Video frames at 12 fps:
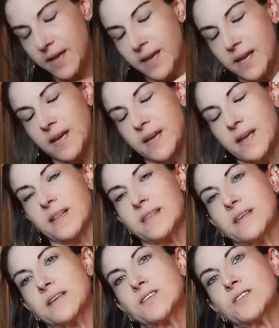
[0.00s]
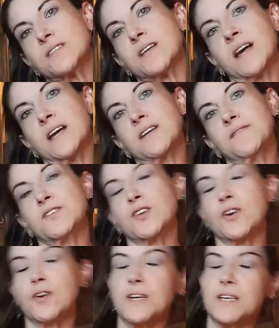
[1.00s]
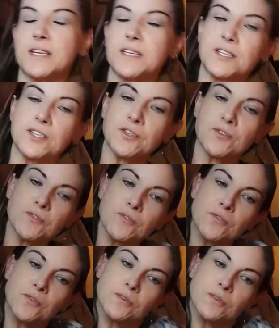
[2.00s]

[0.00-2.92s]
then just kind of turn it into